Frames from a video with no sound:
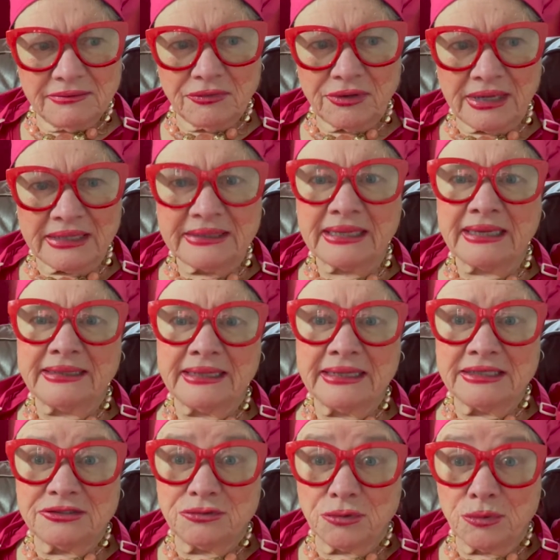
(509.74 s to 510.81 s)
We're at that
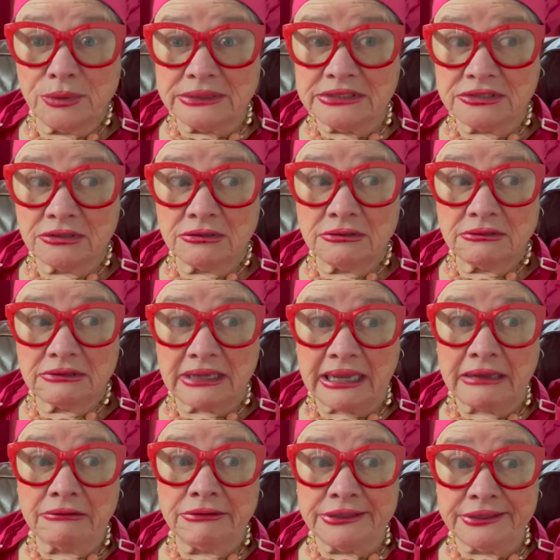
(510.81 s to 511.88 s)
age where we start
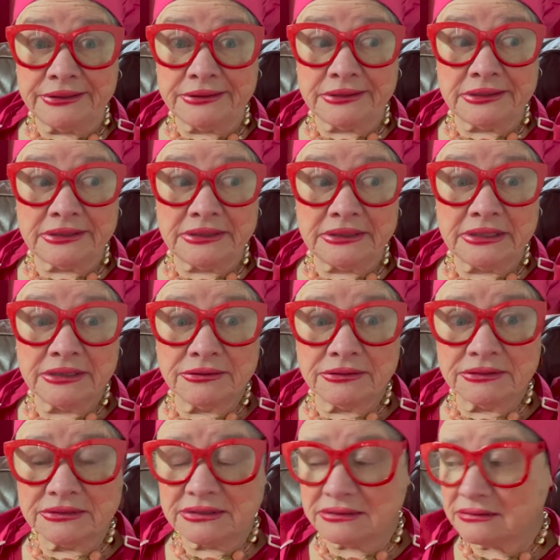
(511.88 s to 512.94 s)
counting the
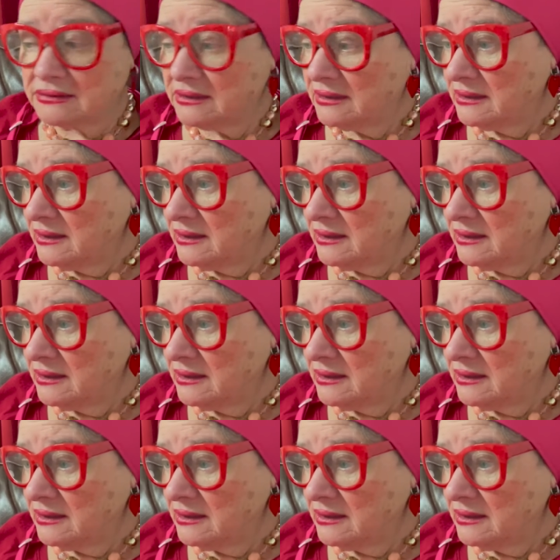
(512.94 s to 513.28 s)
years and